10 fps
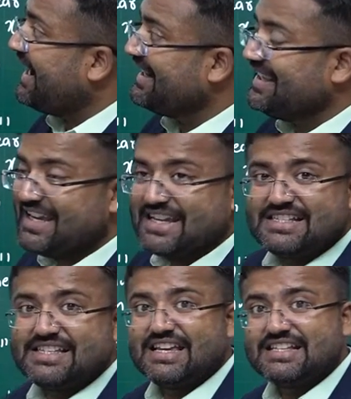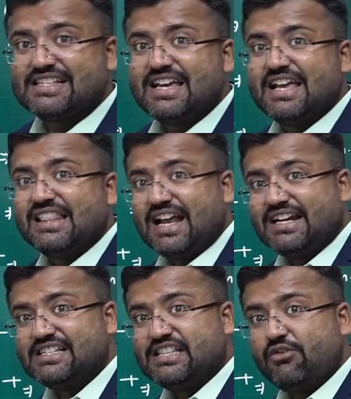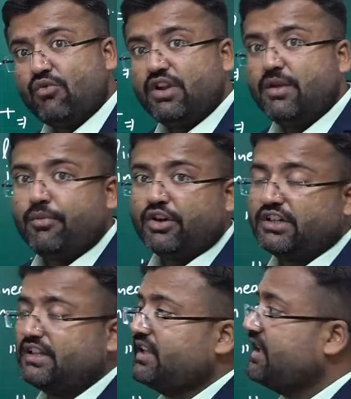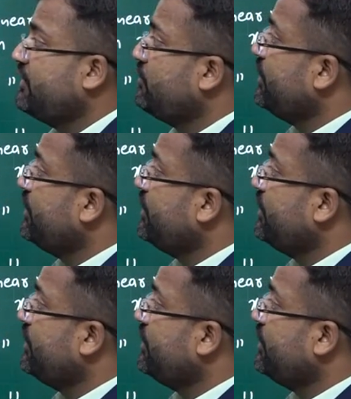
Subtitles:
and yes, that is the only important thing that you